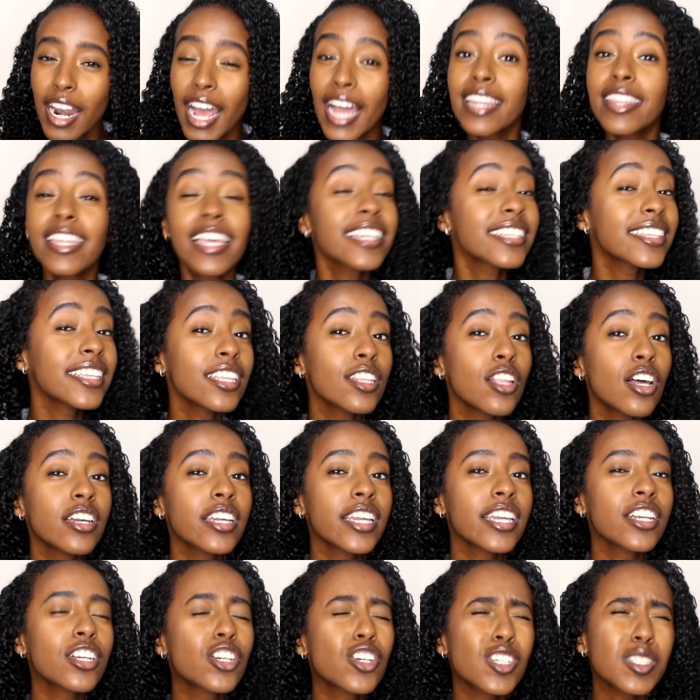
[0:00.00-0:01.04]
I like the
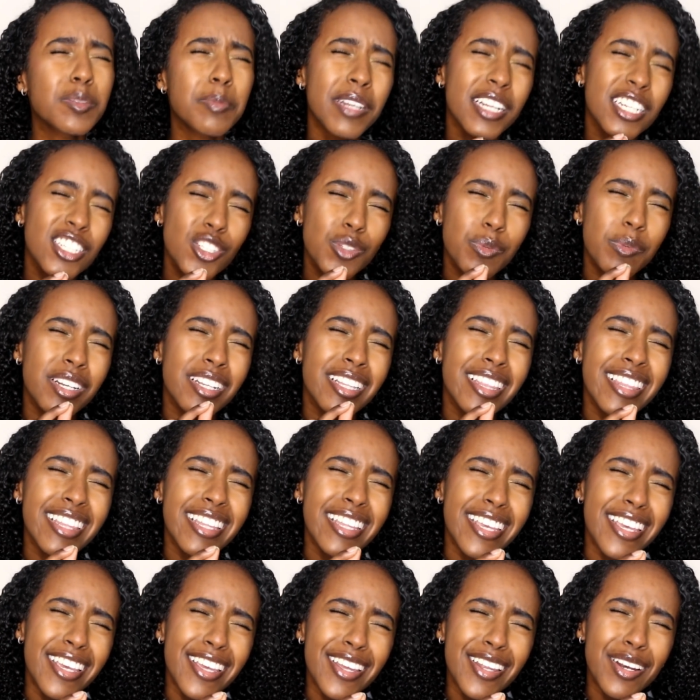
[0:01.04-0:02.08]
elongated curls, but I just want a
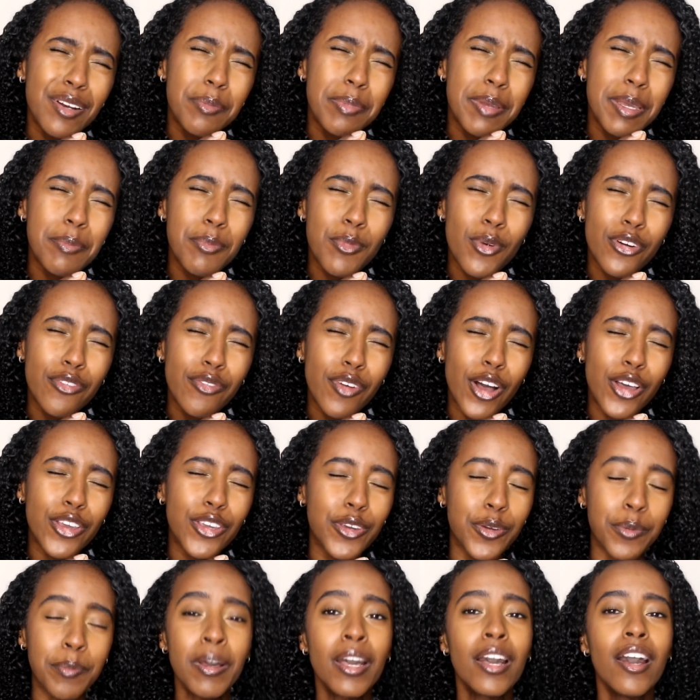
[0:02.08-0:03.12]
little bit more
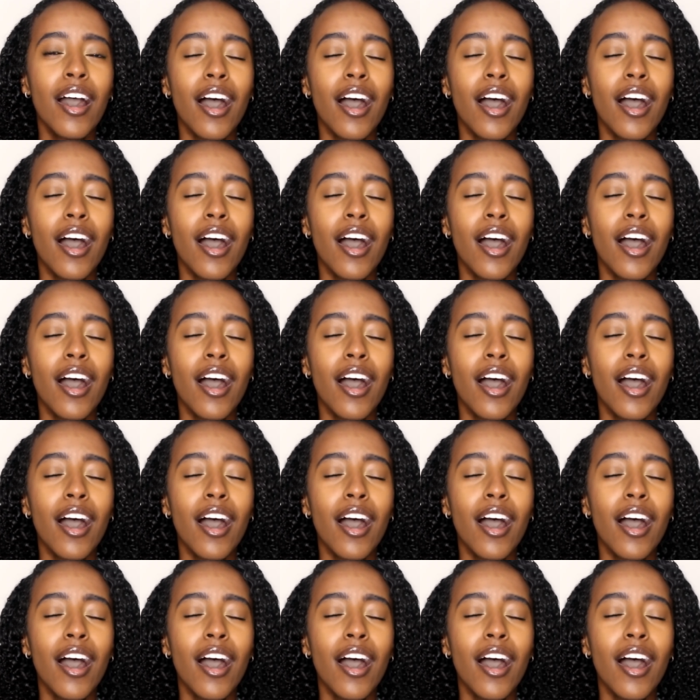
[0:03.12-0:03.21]
volume.